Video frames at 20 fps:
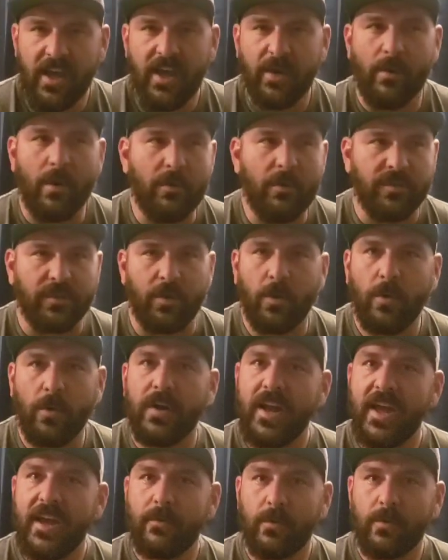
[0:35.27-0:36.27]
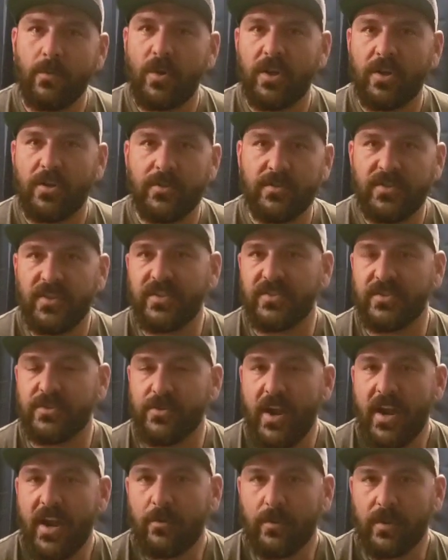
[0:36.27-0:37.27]
Well, with the Coronet, we want to use it as a
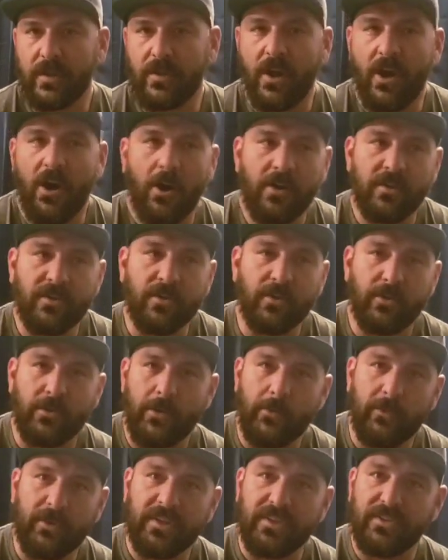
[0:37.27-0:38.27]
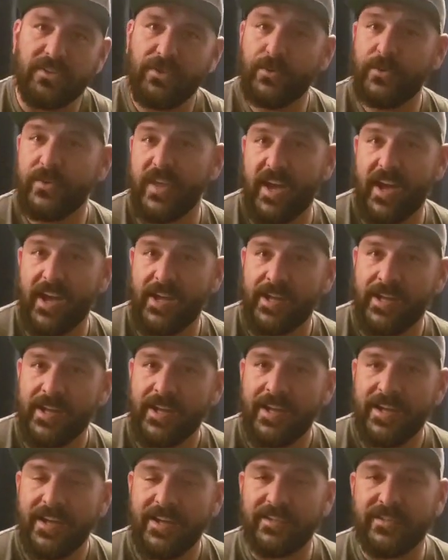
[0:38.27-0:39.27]
drag week car, and the only way we can do that
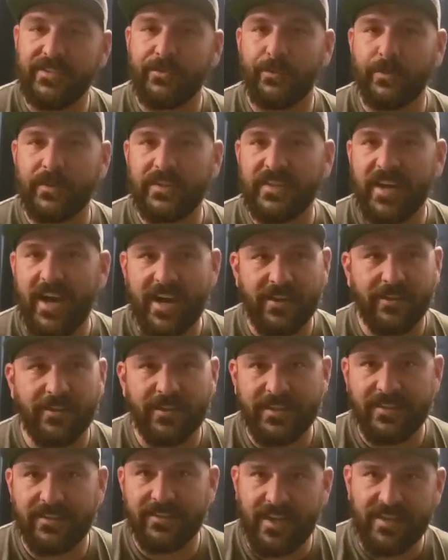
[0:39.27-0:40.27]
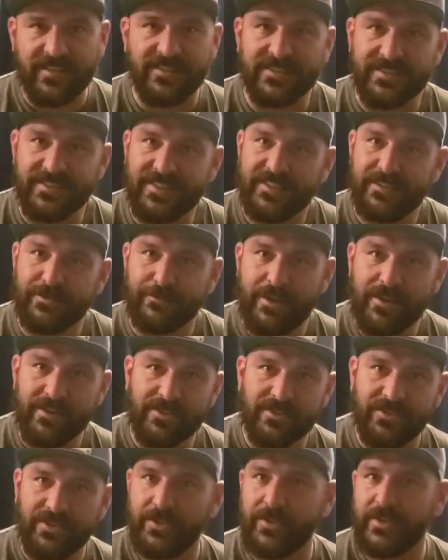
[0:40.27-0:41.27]
is if we title it, license it, and
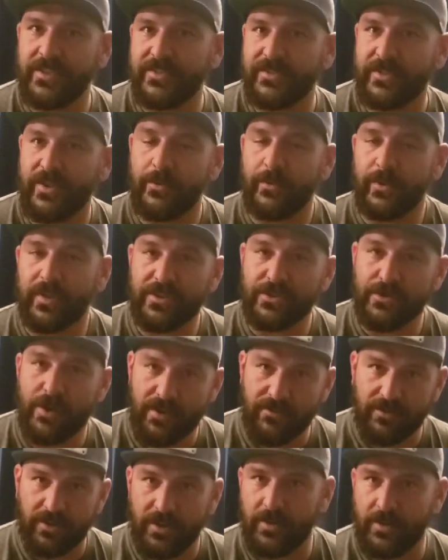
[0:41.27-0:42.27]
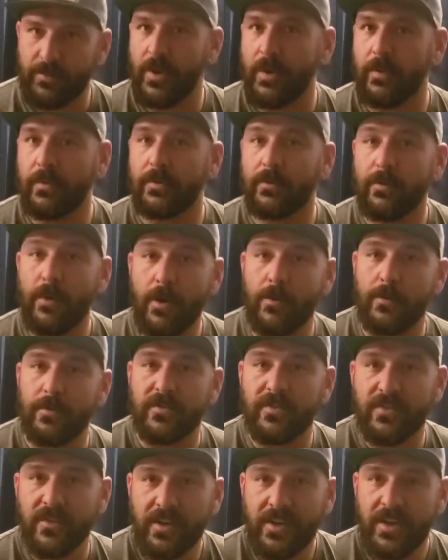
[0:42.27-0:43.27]
register it so that we can drive it on the public
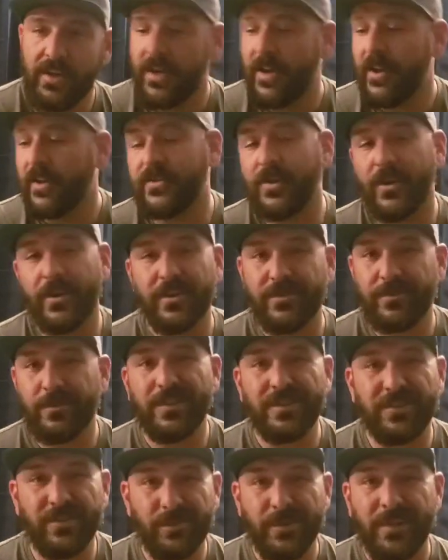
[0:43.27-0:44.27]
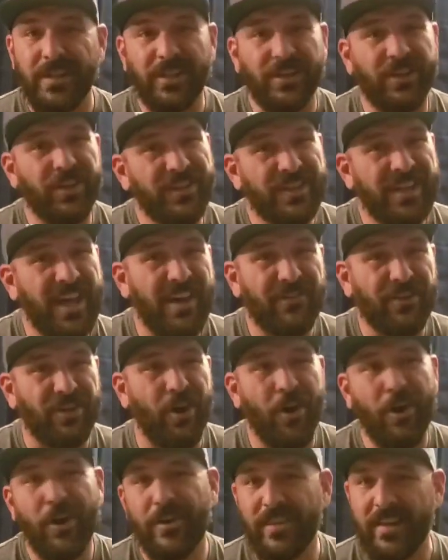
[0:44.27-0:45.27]
roads. So it doesn't really do me any good to have a
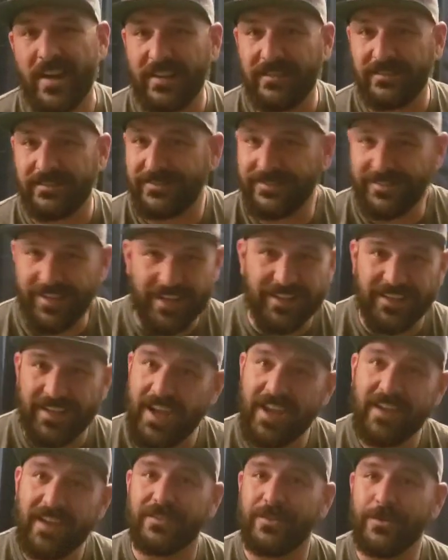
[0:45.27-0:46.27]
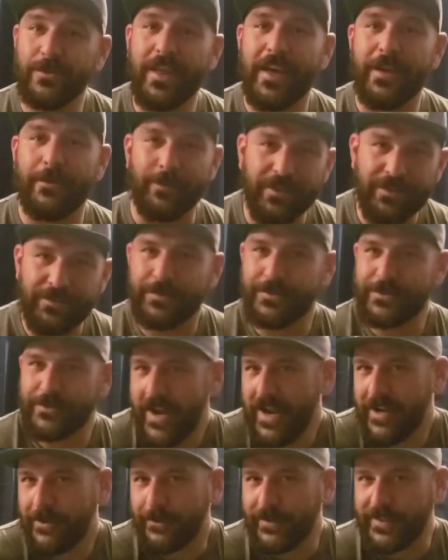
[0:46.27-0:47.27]
car that I can't do that with for
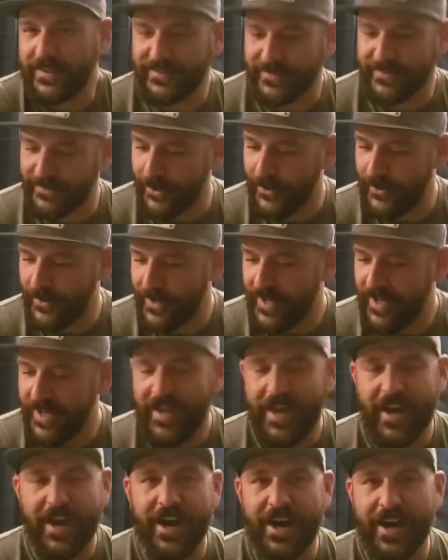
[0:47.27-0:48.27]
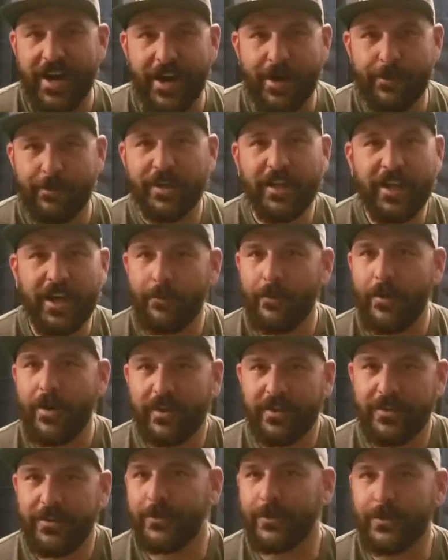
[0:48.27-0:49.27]
drag week. So I'm going to kind of
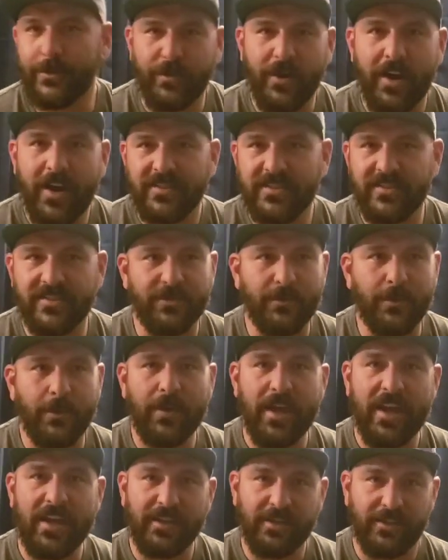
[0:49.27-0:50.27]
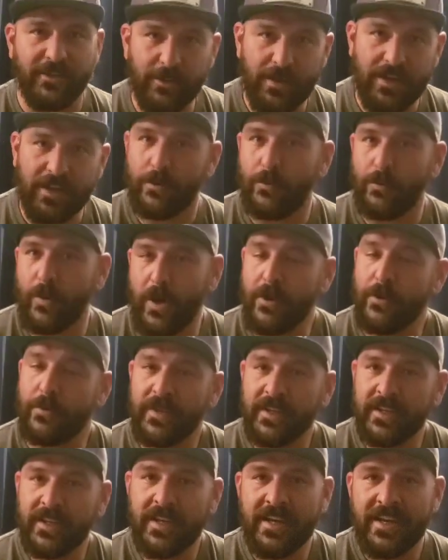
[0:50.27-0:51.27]
walk you through the process of what we had to do here in
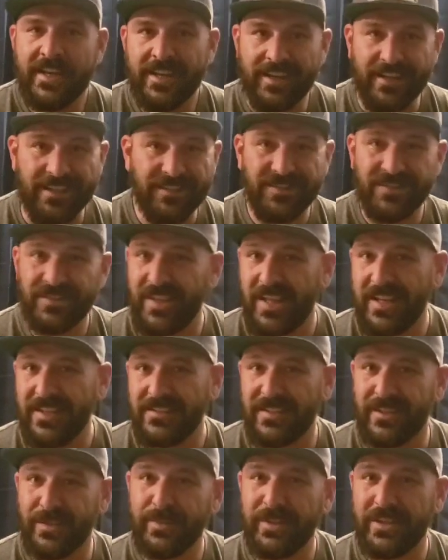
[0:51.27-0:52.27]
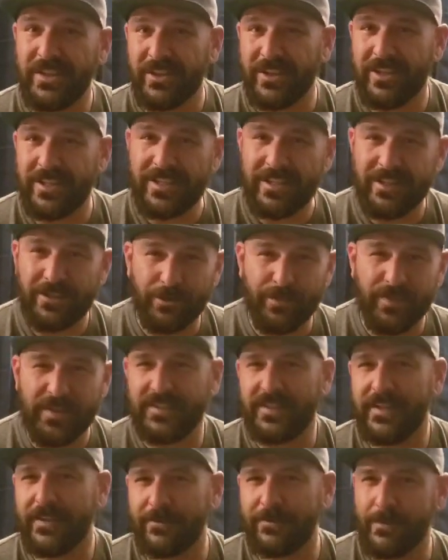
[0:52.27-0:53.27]
Wyoming. Each state's going to be a little bit
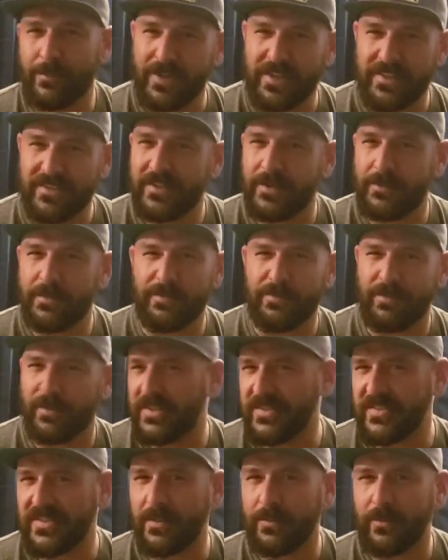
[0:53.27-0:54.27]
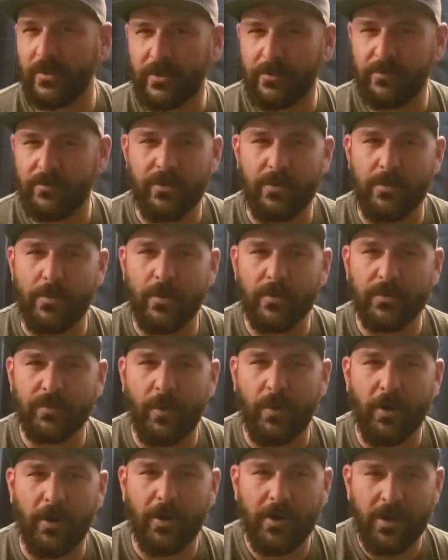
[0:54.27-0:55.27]
different, but it's going to be pretty similar for the most
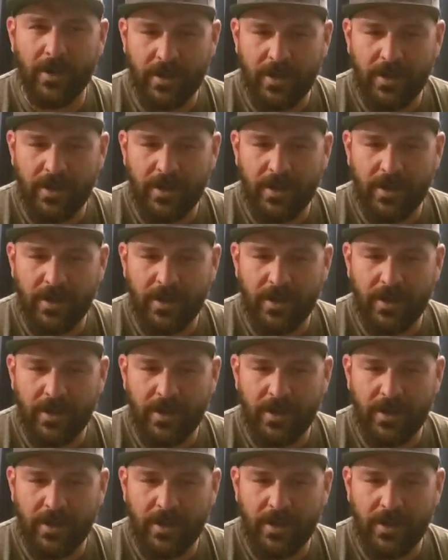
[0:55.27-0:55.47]
part.